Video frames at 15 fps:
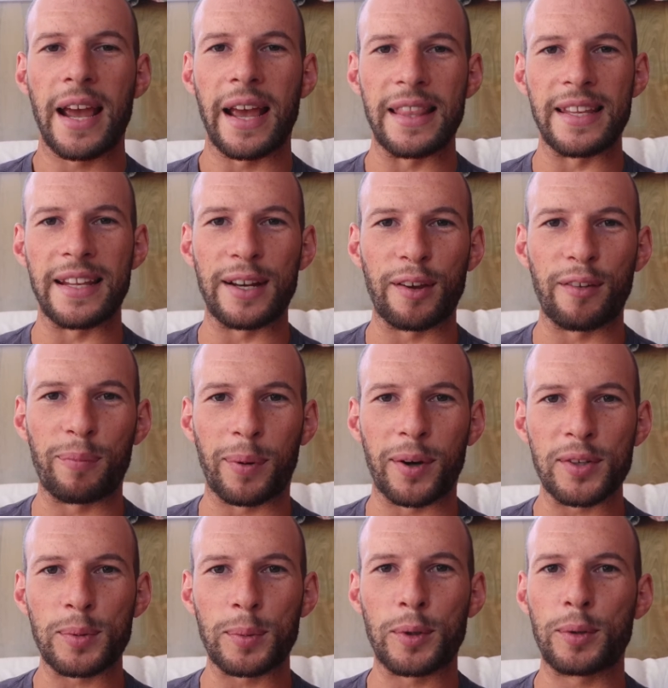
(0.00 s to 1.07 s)
And then if
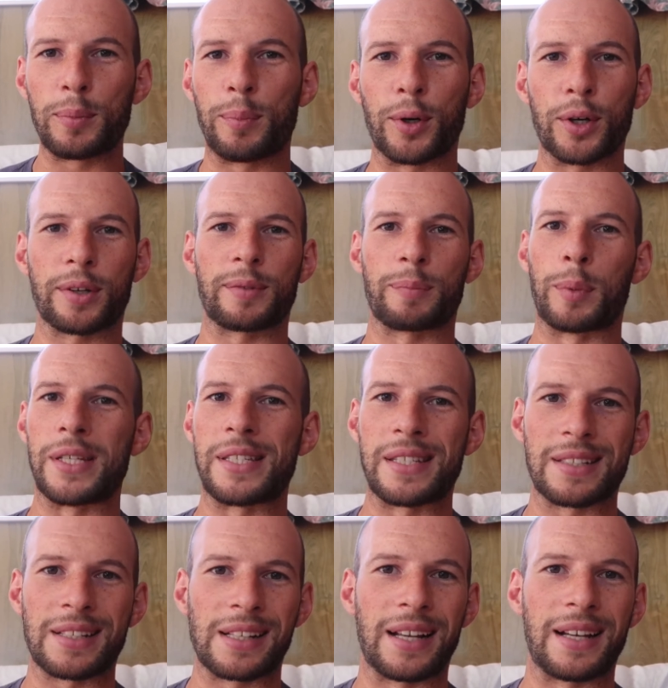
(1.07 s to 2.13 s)
possible, book
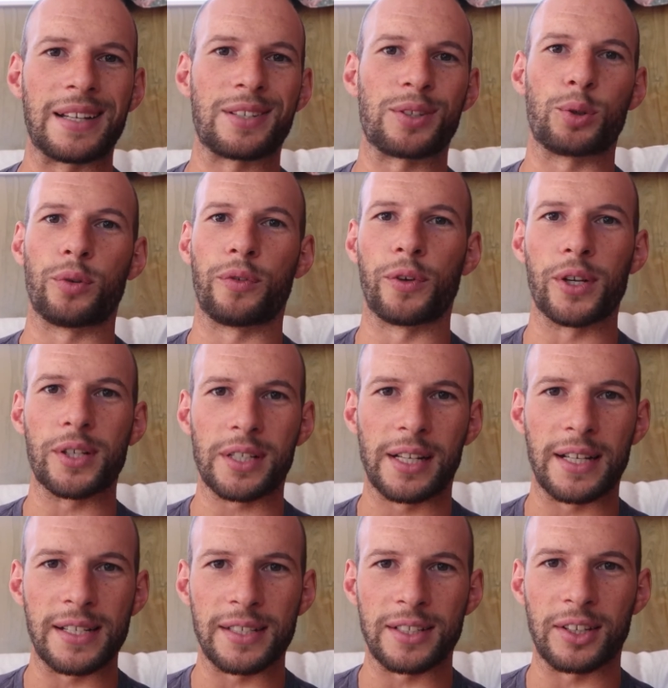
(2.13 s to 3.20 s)
business class or first
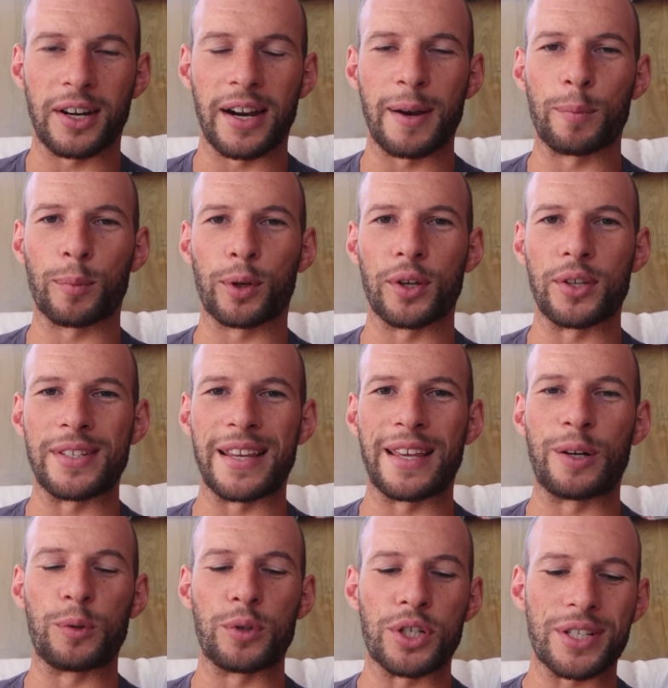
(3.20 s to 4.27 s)
class, all right? Because
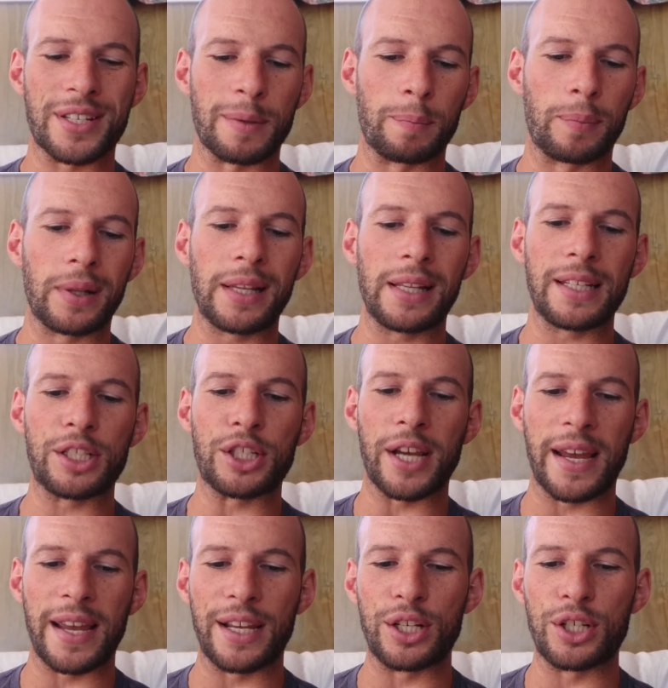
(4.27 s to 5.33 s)
it'll just completely
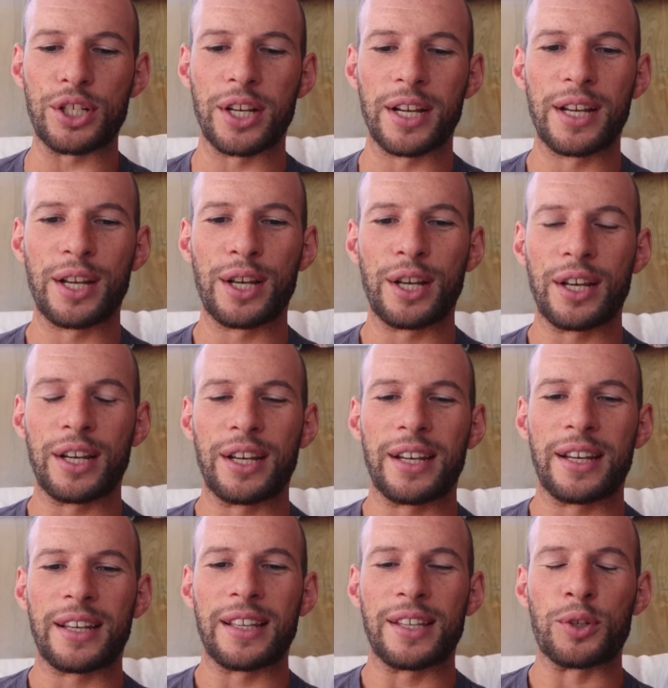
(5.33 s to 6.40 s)
change
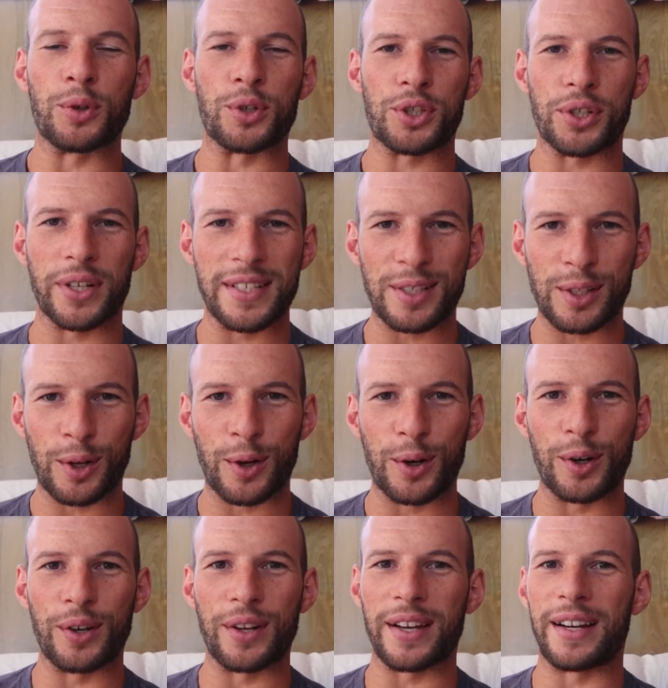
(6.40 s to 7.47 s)
your stress
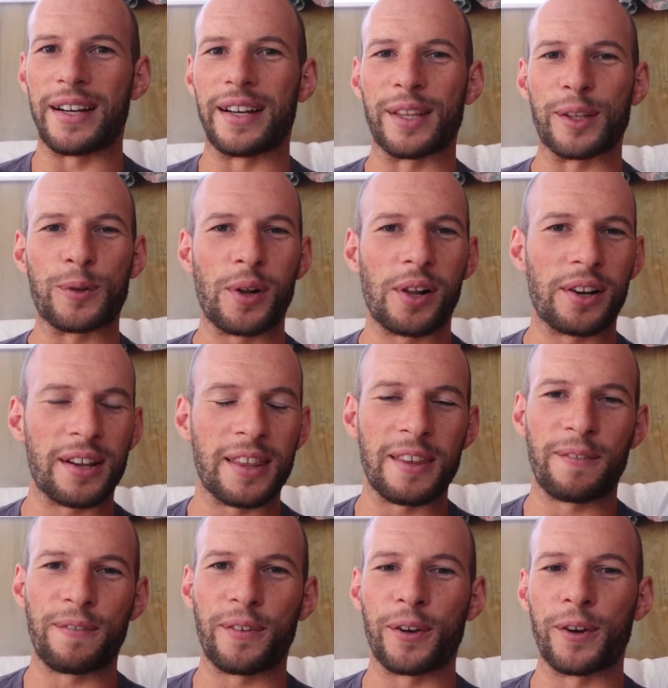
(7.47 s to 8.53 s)
load, the quality of
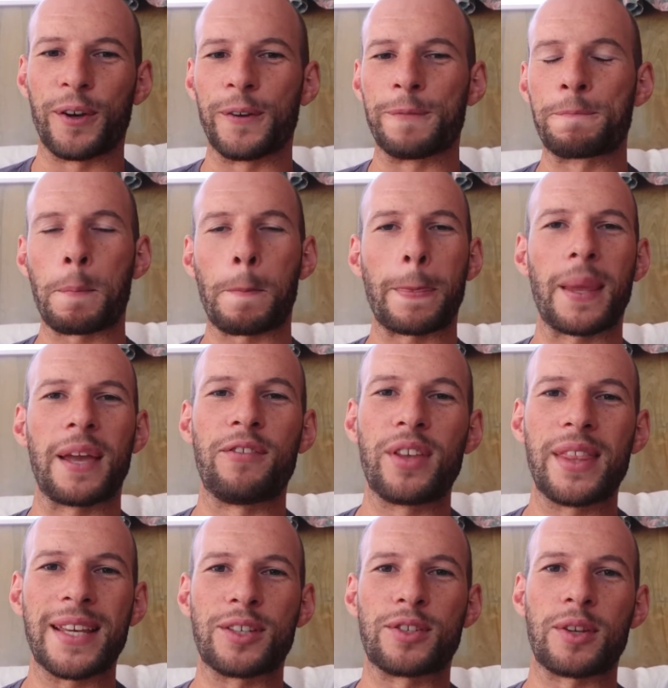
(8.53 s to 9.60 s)
the food.
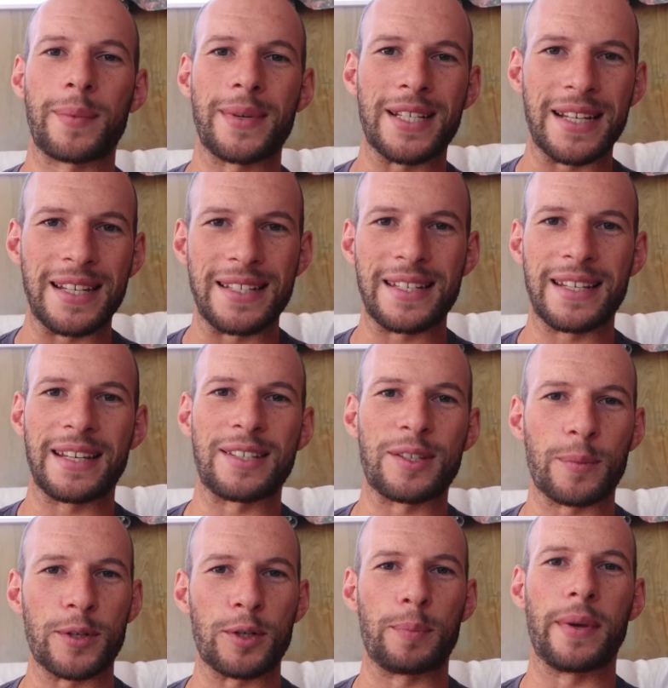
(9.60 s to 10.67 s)
Everything's so much easier,
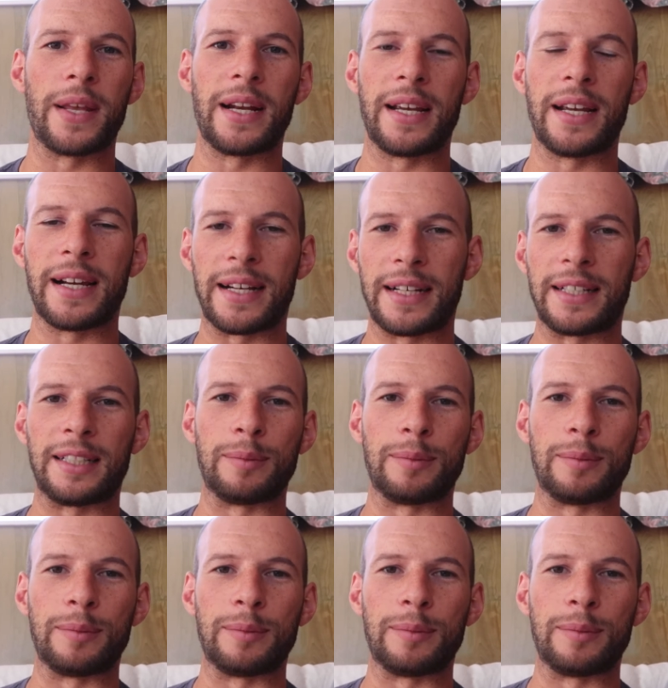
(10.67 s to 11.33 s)
so much better.